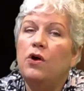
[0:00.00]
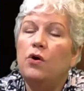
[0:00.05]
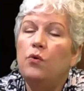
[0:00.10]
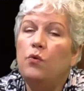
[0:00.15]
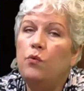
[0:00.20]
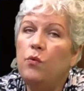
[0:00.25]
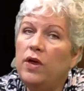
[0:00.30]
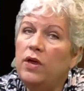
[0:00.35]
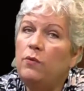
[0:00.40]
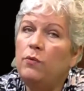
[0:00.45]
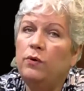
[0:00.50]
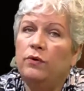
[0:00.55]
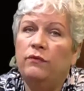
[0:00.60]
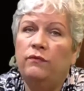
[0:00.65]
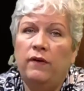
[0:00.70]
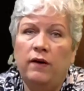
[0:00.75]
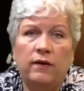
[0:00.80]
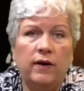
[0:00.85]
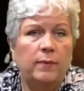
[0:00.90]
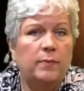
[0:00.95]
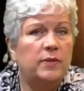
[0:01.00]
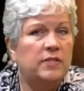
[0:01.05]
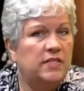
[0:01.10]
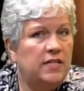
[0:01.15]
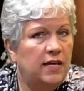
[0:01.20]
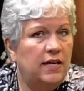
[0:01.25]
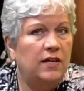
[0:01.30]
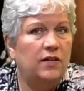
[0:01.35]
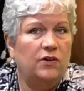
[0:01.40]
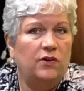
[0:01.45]
we were very
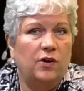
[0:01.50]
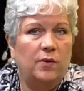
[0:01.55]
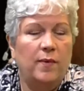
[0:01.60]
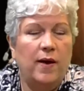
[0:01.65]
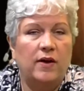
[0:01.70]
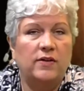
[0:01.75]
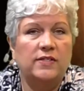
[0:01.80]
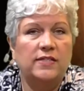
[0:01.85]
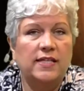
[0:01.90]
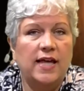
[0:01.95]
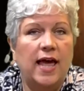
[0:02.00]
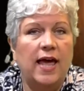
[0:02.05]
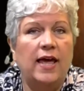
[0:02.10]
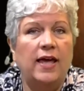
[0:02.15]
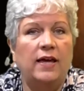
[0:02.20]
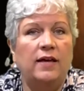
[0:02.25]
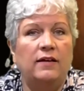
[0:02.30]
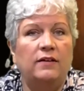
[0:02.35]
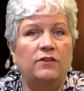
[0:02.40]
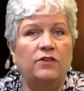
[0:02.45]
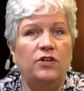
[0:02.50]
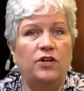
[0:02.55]
particular about saying,